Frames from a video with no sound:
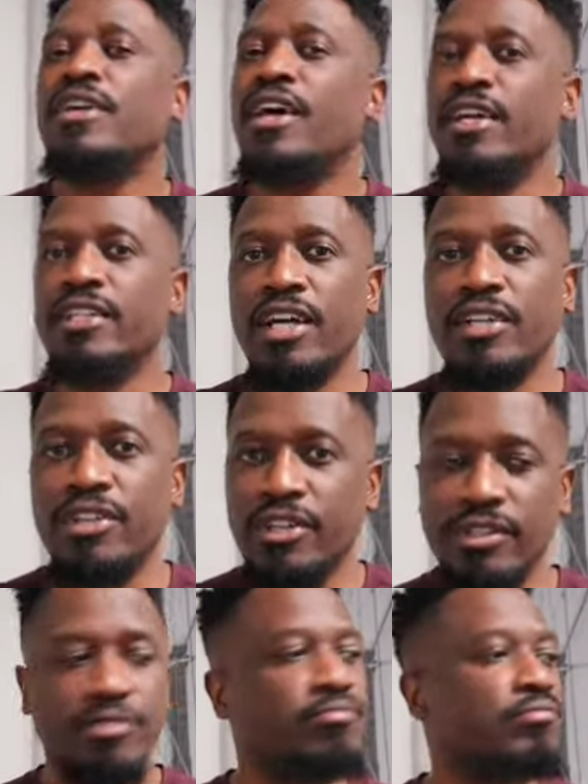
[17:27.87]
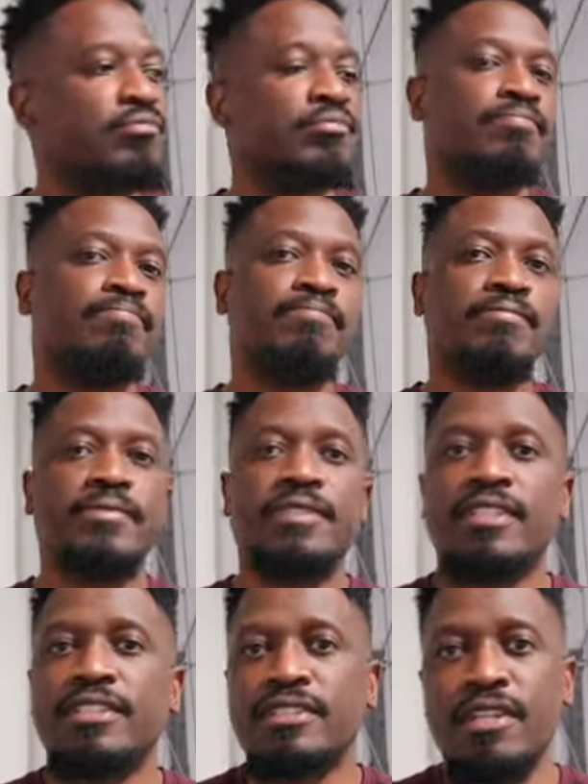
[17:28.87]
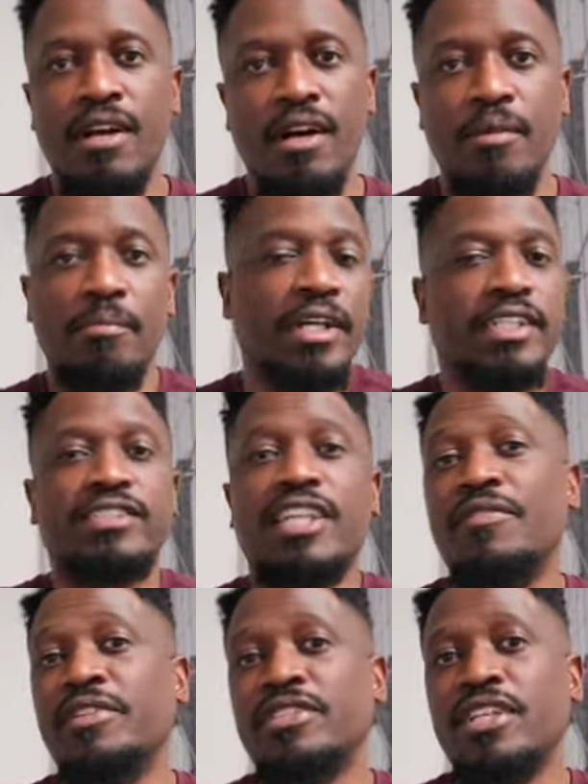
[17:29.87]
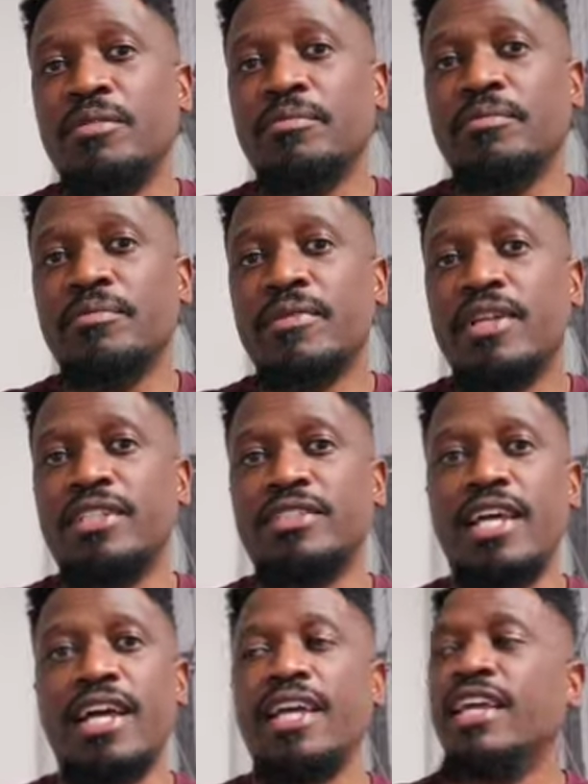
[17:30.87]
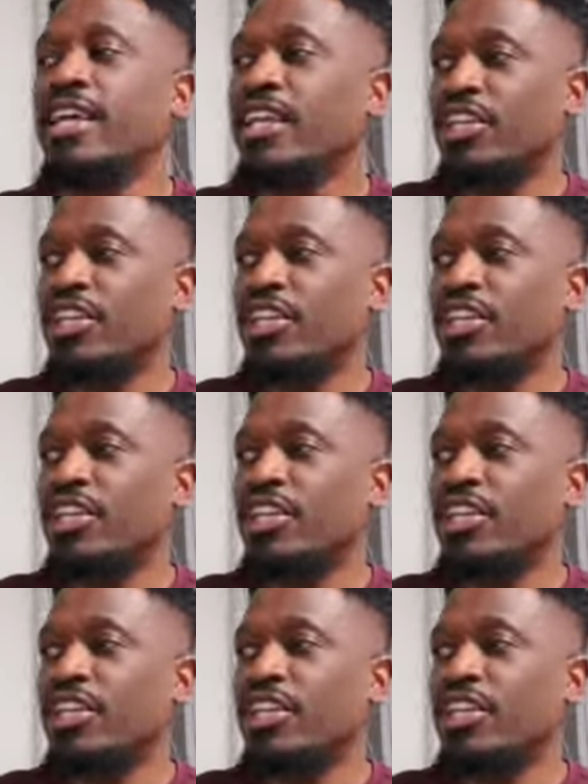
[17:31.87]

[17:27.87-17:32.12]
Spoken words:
Another money saving tip is that,